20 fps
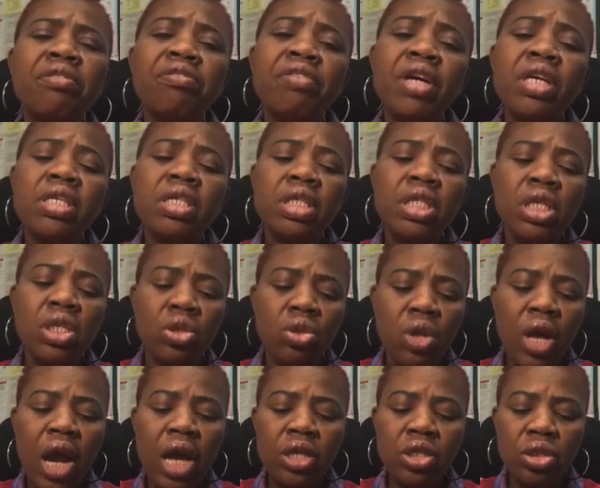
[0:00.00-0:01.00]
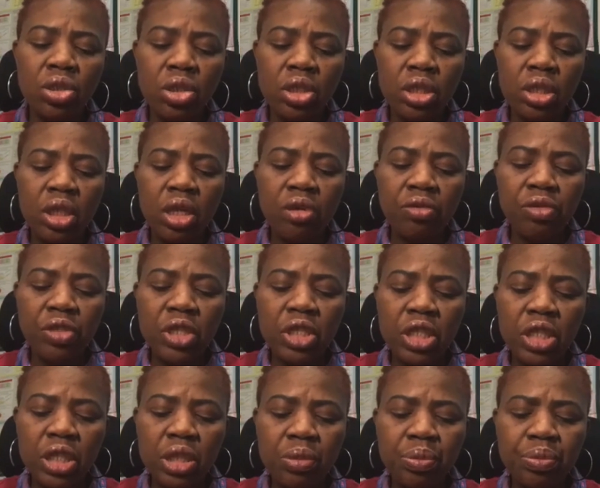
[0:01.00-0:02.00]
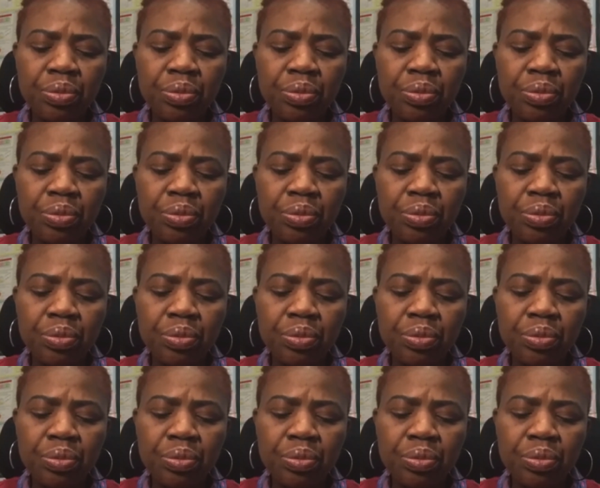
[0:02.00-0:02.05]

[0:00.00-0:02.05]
first thing you ask yourself is,